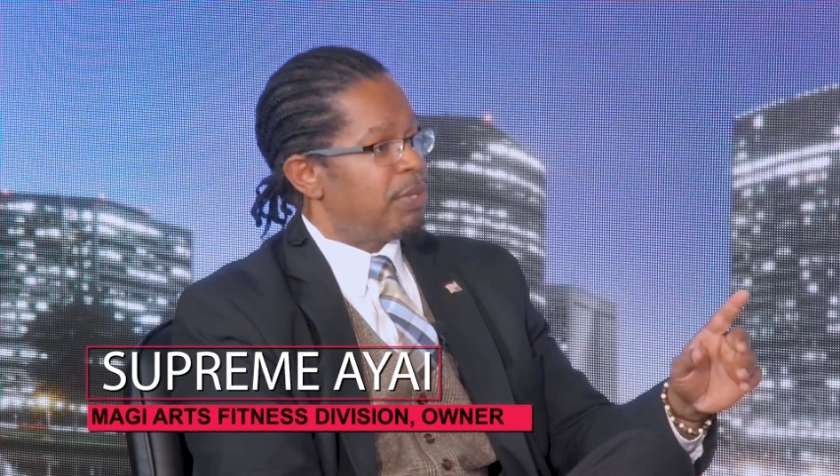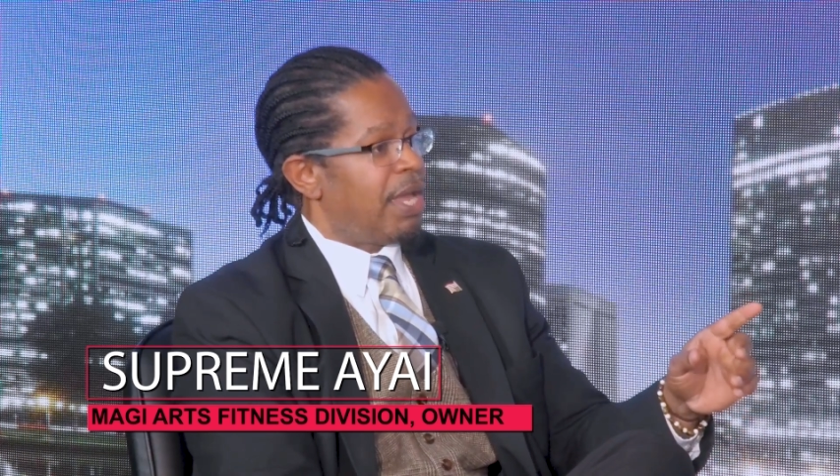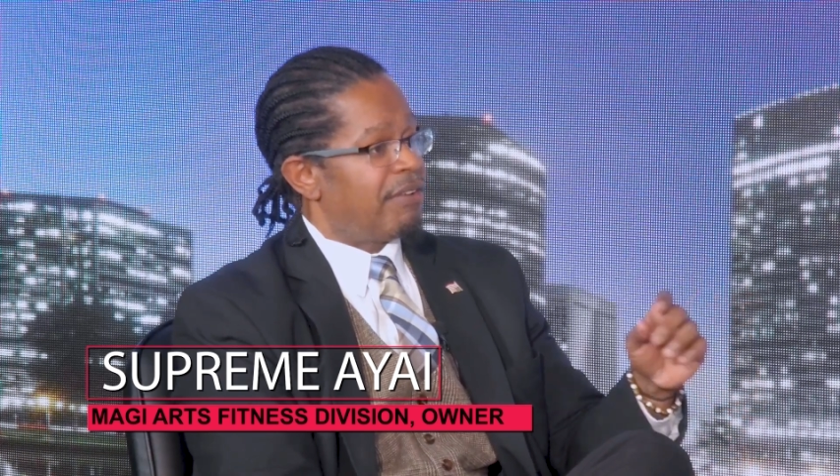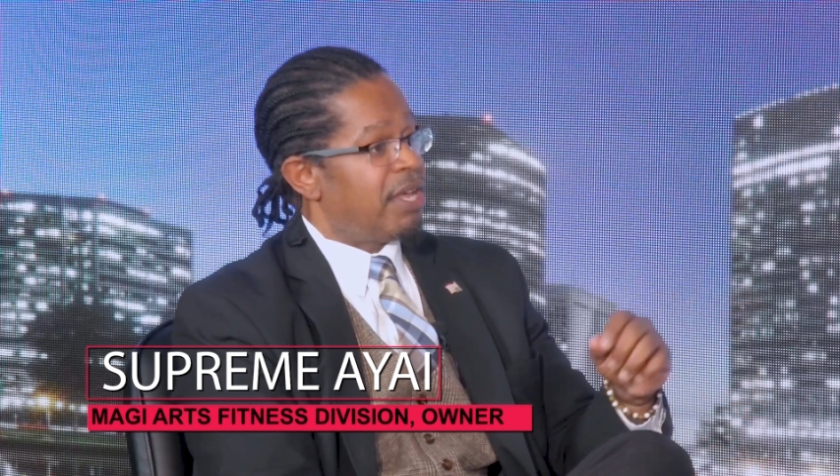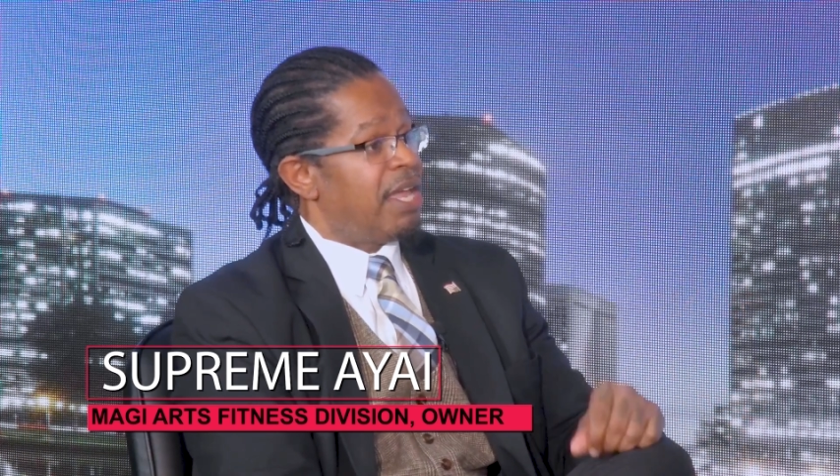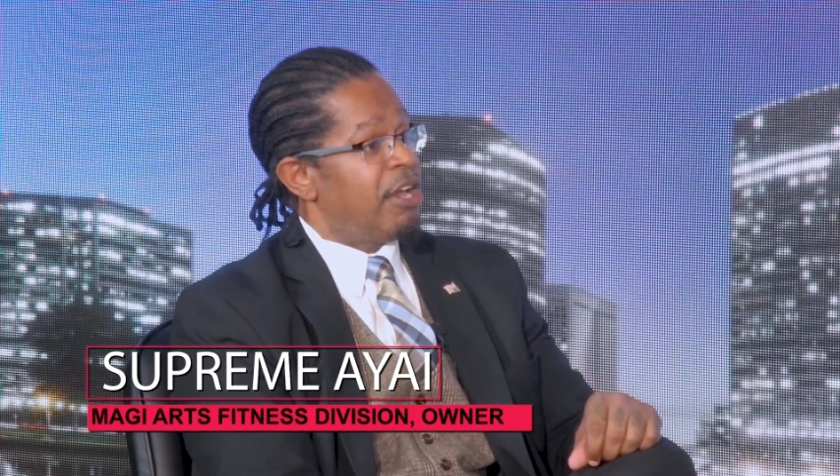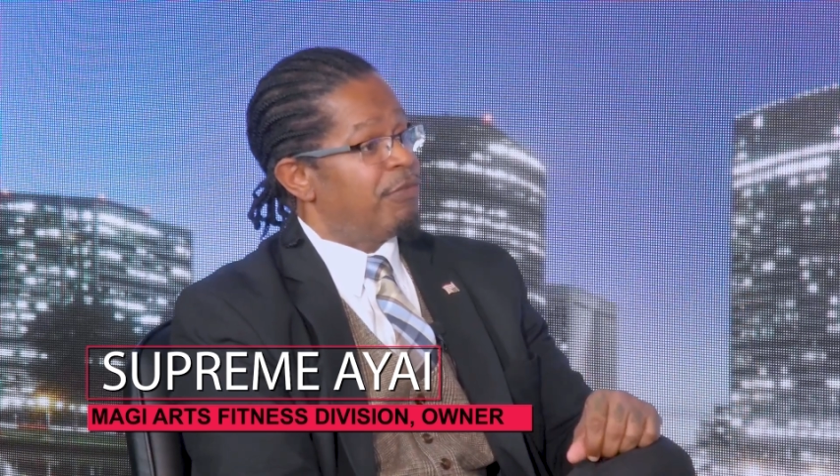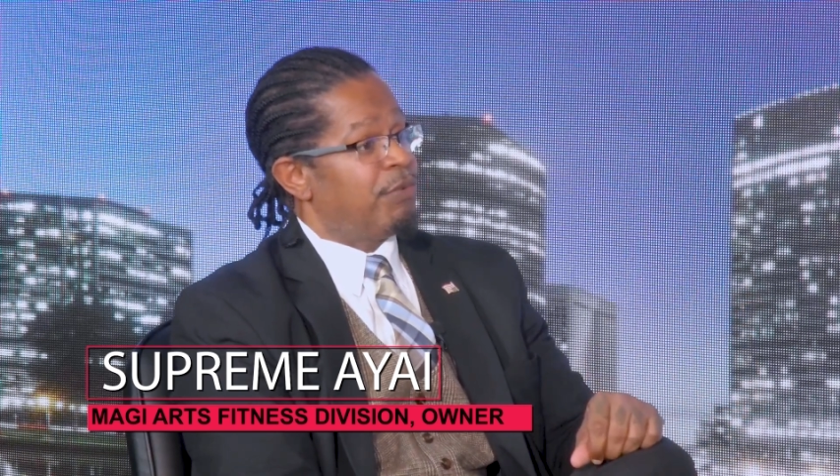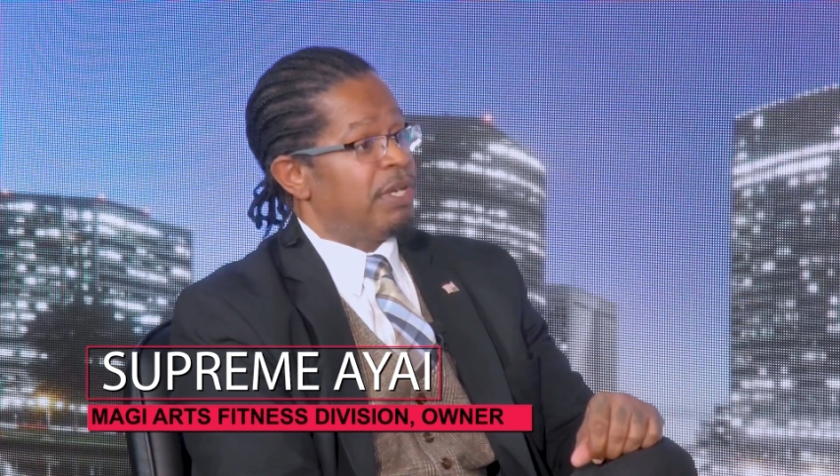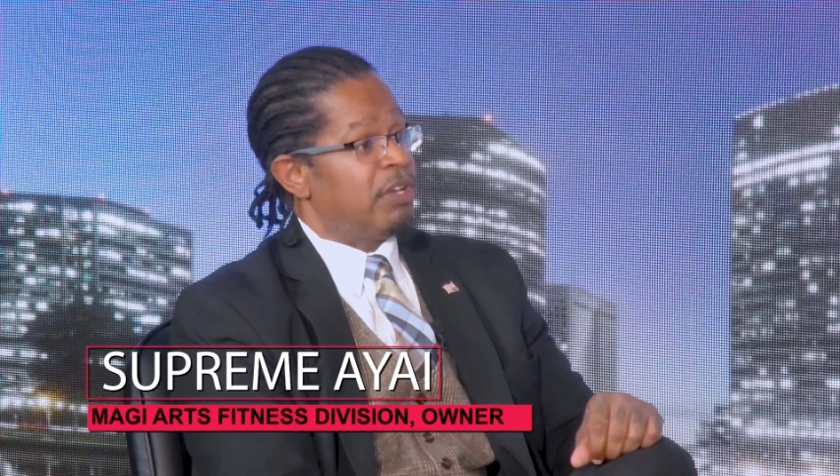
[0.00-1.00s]
We got a
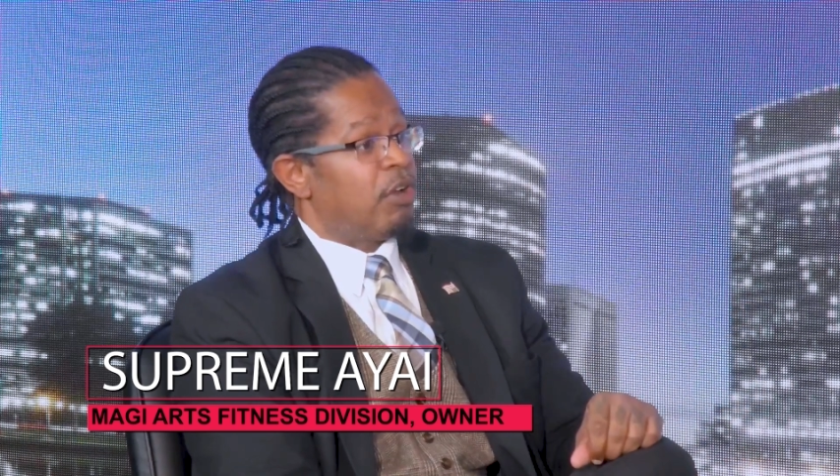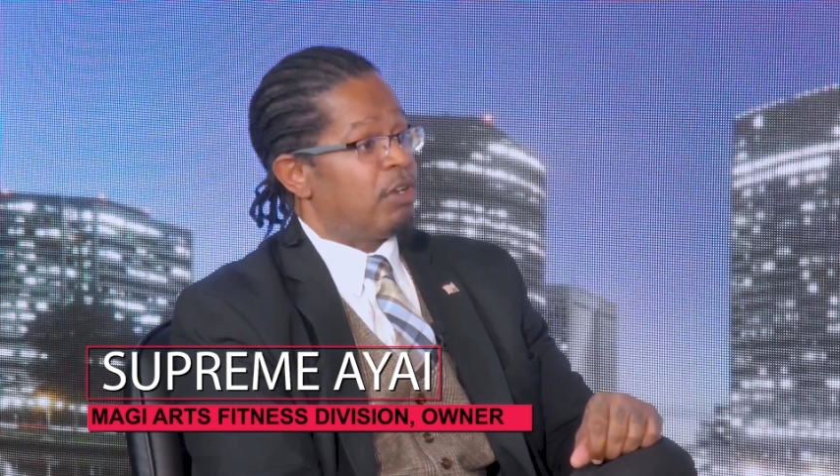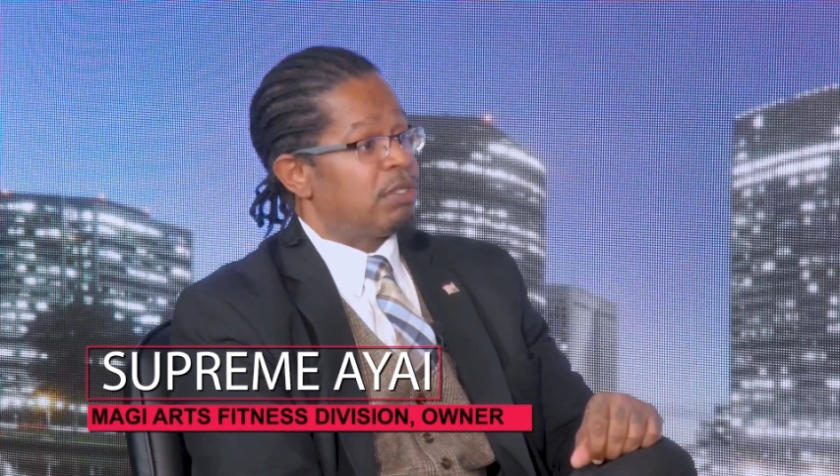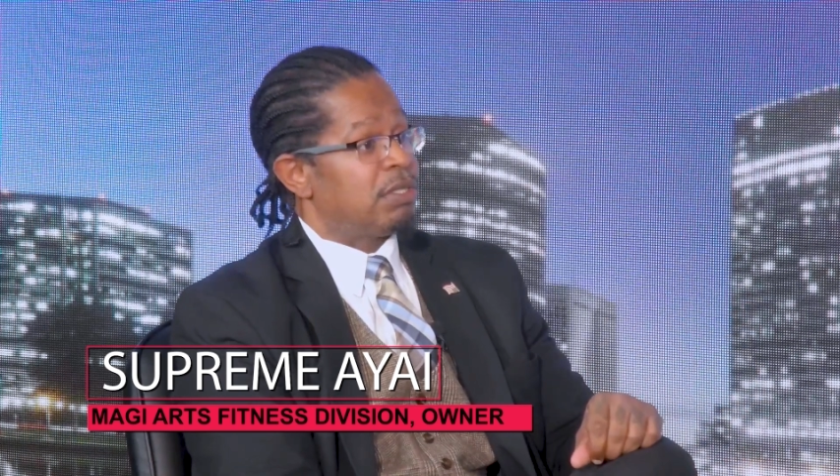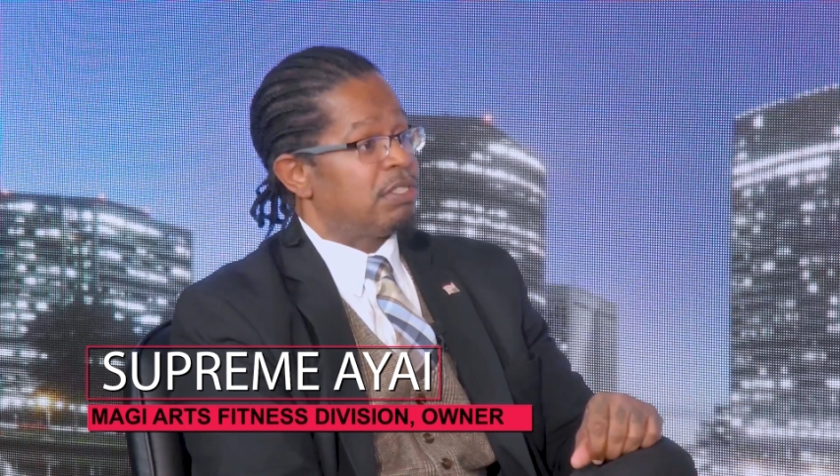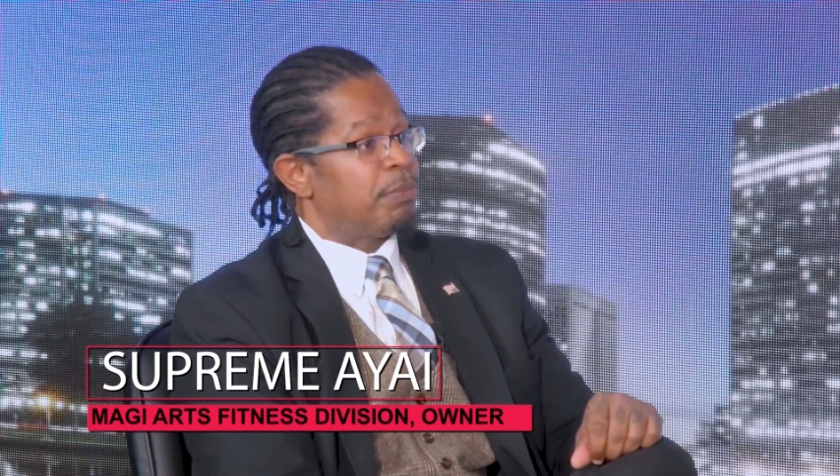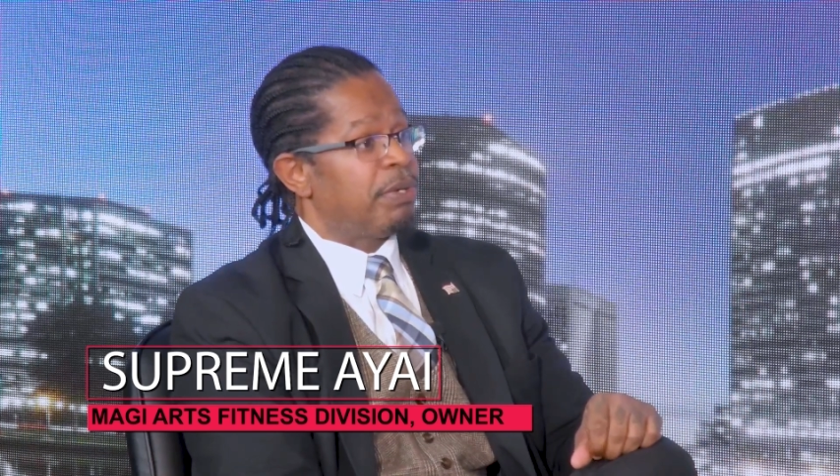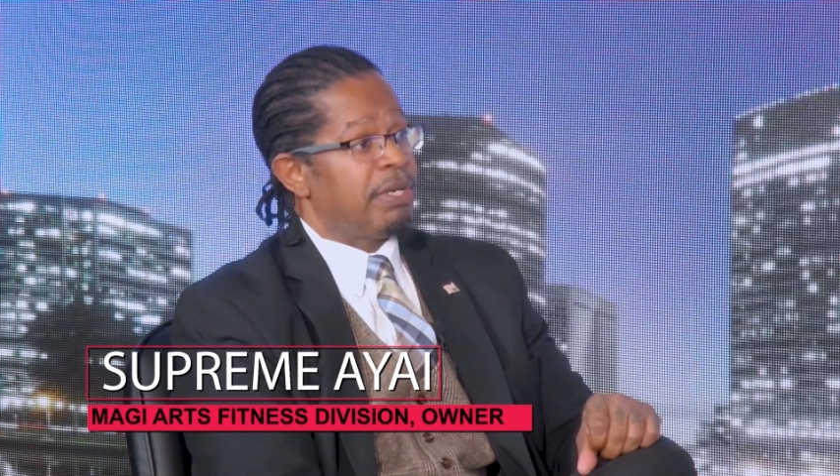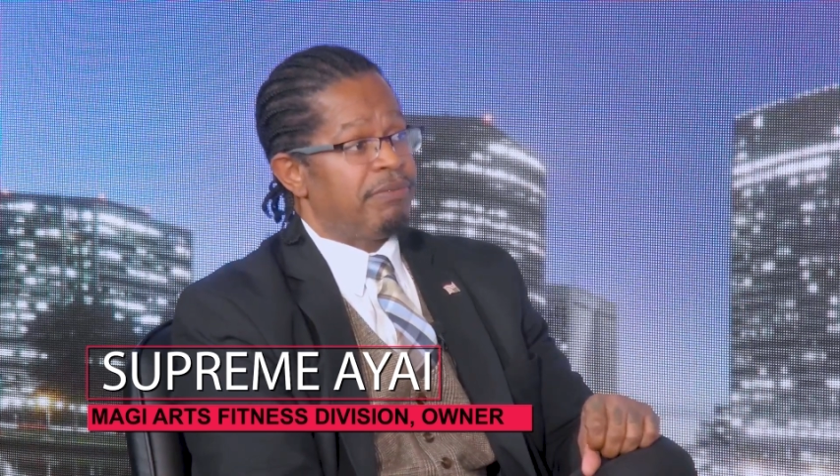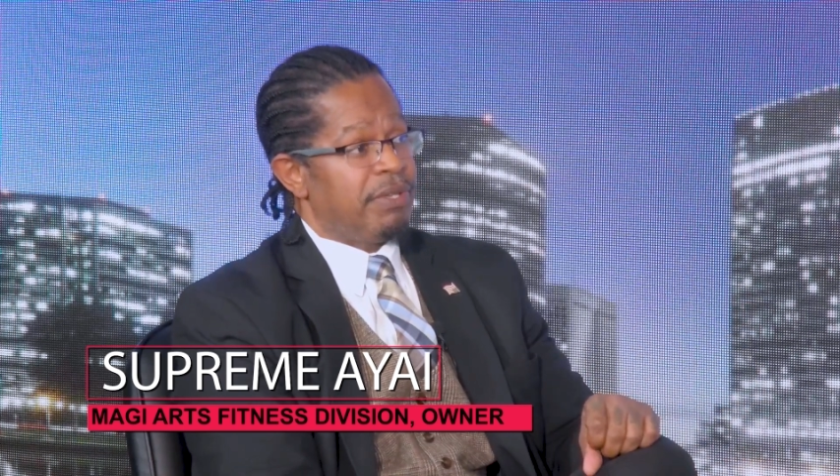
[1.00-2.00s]
health drink called
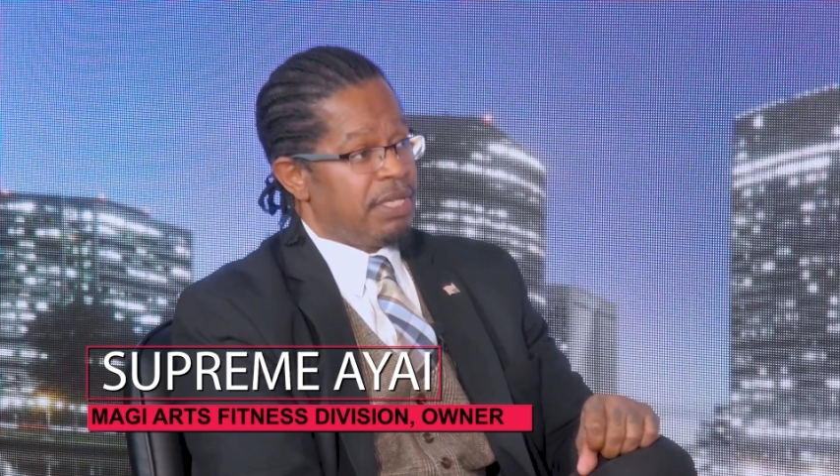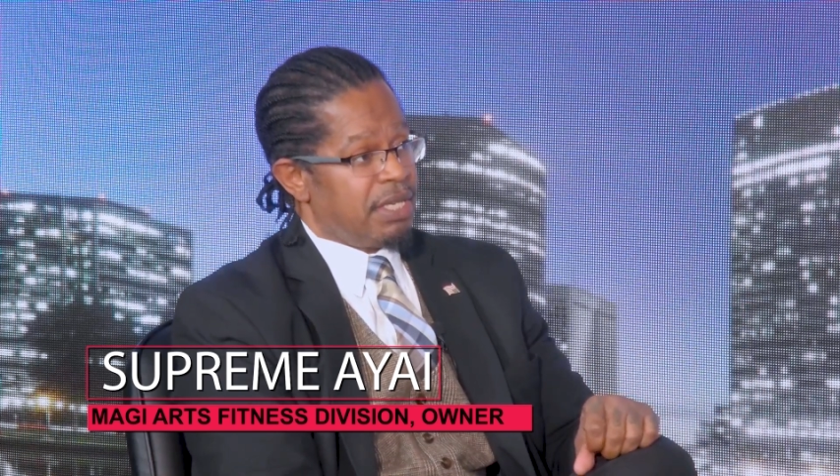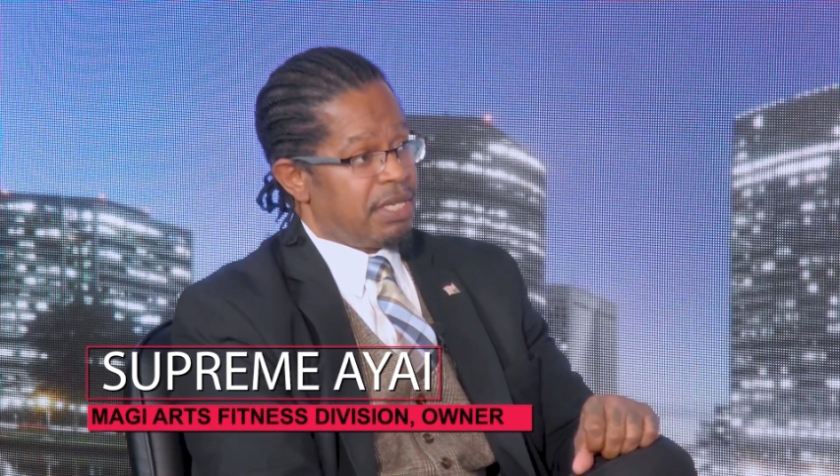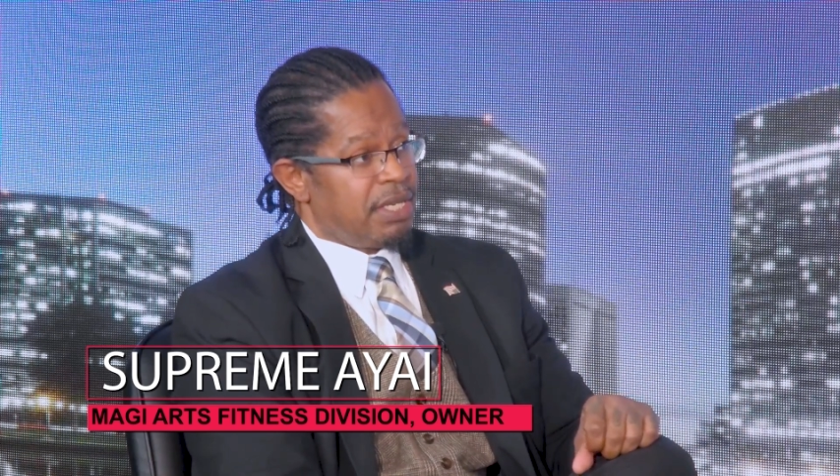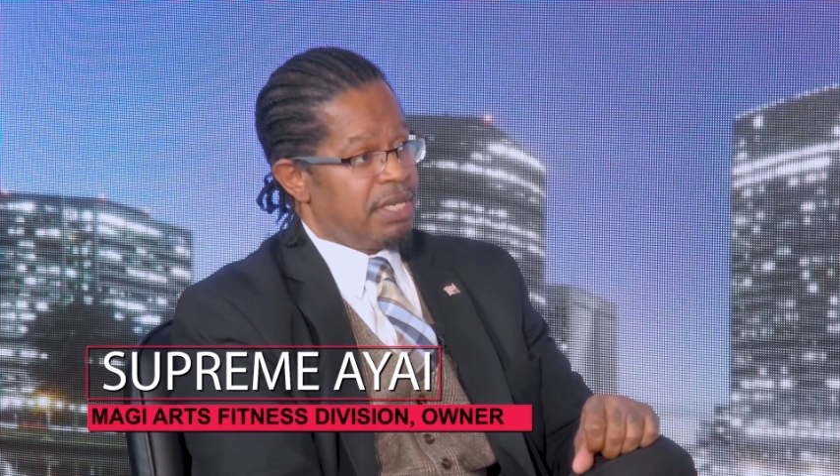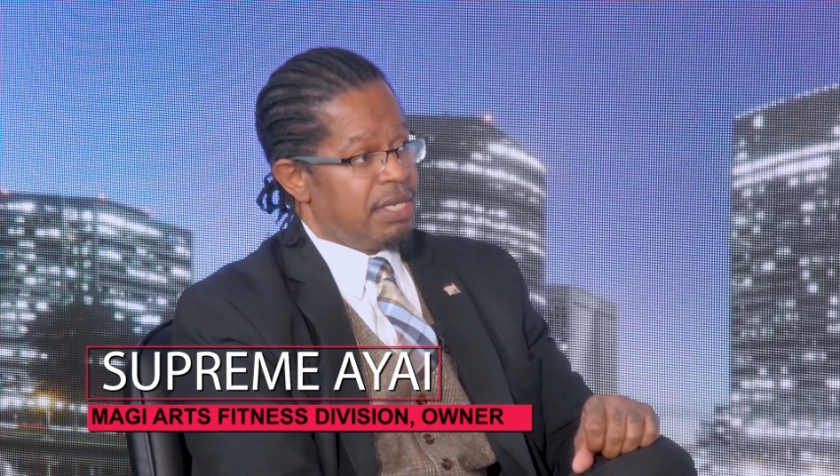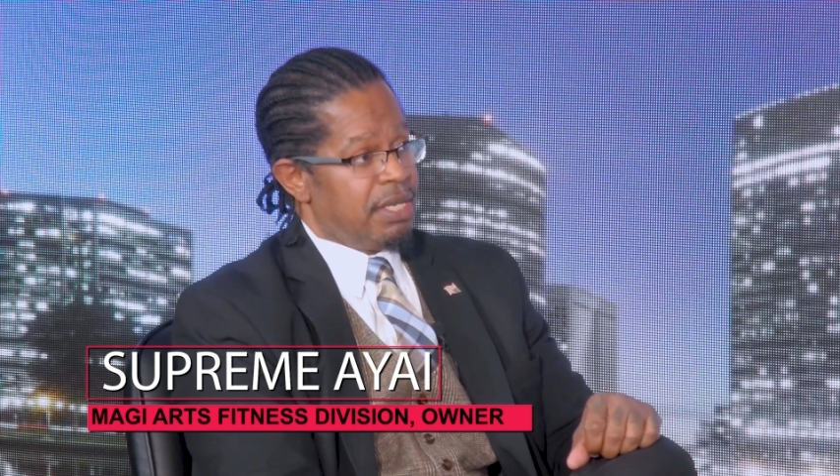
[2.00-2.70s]
Supreme Vegan,